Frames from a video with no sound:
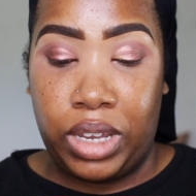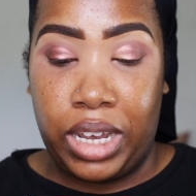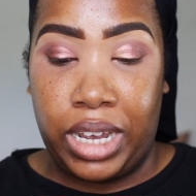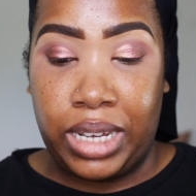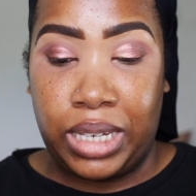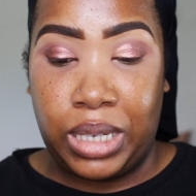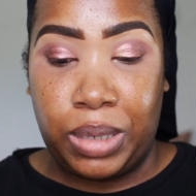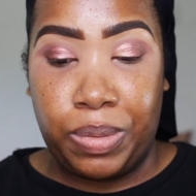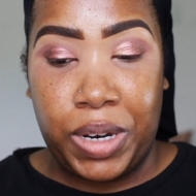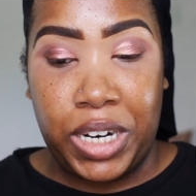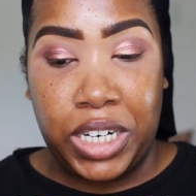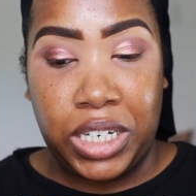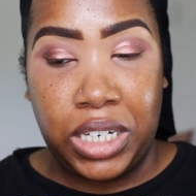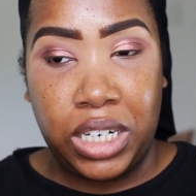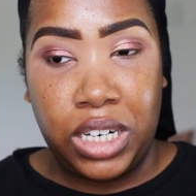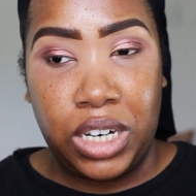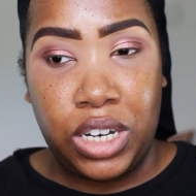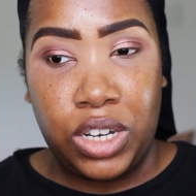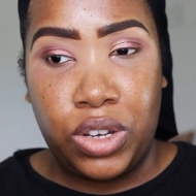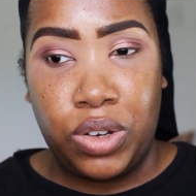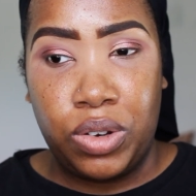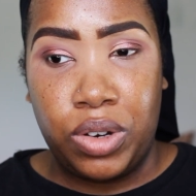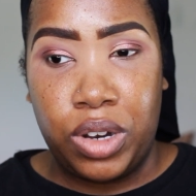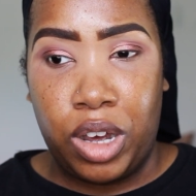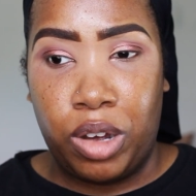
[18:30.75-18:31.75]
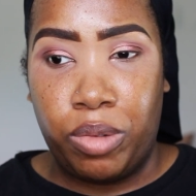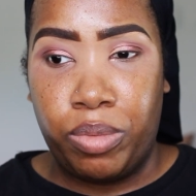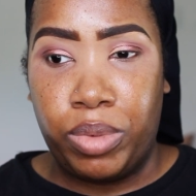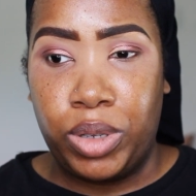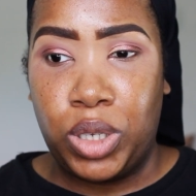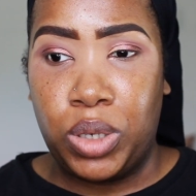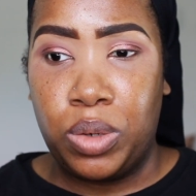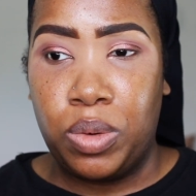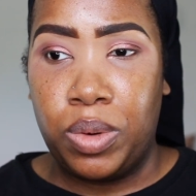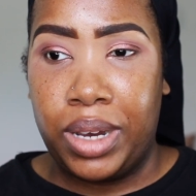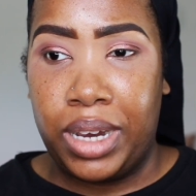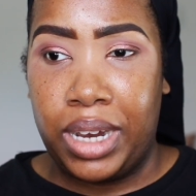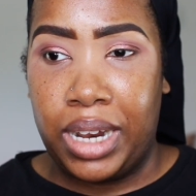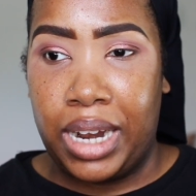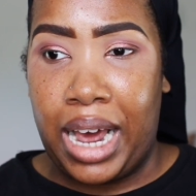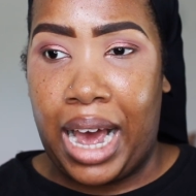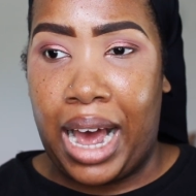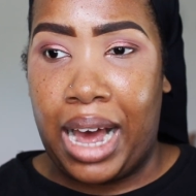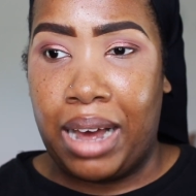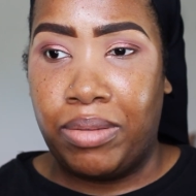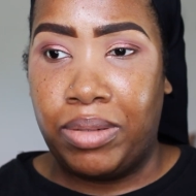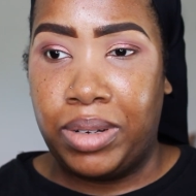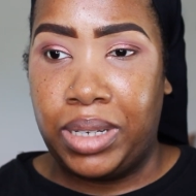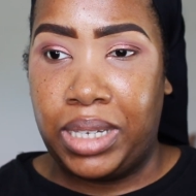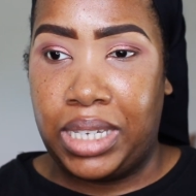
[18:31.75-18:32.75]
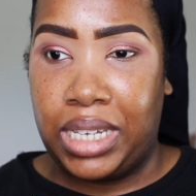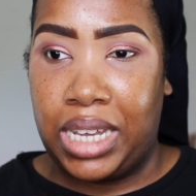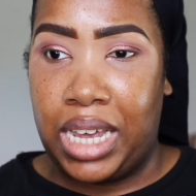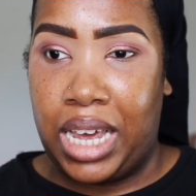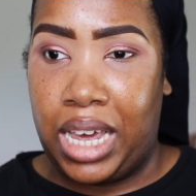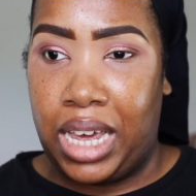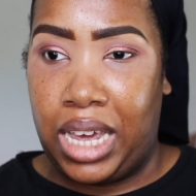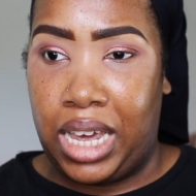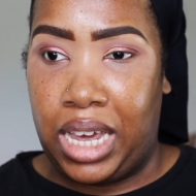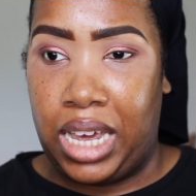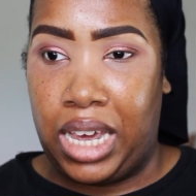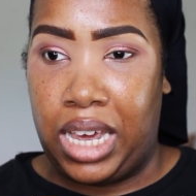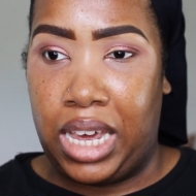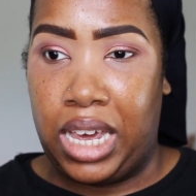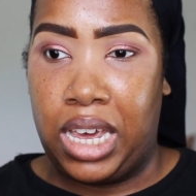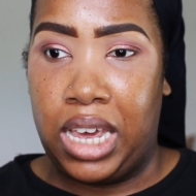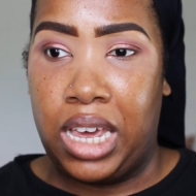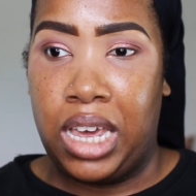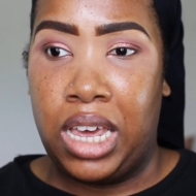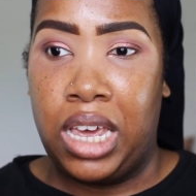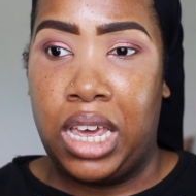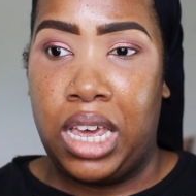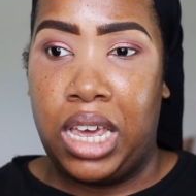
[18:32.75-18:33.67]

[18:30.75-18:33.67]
especially, you know, between, I would say